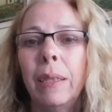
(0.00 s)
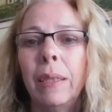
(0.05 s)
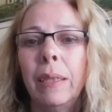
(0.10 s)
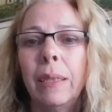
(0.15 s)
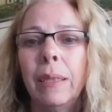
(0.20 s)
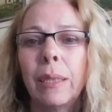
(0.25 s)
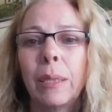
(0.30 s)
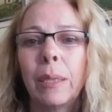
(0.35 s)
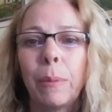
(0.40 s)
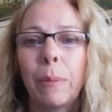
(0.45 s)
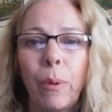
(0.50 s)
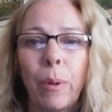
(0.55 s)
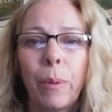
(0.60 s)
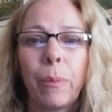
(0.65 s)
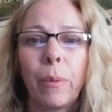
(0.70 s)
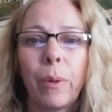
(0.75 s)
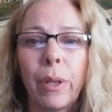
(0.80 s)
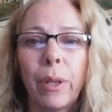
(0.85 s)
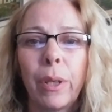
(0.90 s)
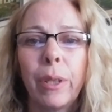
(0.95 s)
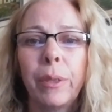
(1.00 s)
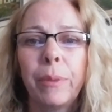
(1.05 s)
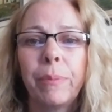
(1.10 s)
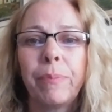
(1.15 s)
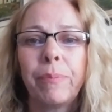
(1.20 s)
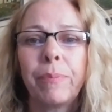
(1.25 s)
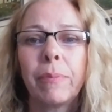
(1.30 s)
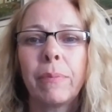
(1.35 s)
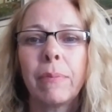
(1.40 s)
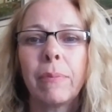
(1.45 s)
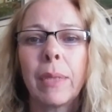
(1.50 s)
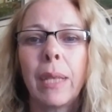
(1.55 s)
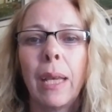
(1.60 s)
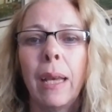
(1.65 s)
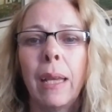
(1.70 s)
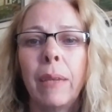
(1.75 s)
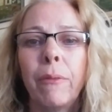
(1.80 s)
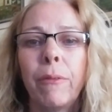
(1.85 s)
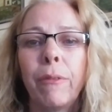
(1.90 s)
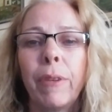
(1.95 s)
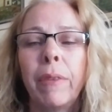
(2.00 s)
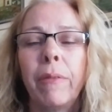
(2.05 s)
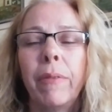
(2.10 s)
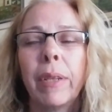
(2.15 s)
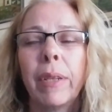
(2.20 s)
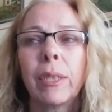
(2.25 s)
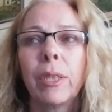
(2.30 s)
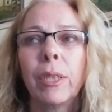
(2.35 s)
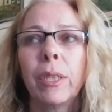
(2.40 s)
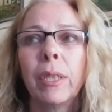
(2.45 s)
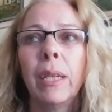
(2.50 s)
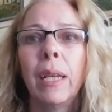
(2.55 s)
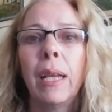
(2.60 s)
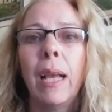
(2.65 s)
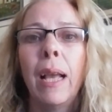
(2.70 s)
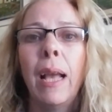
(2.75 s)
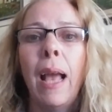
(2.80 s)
support worker at Fred Victor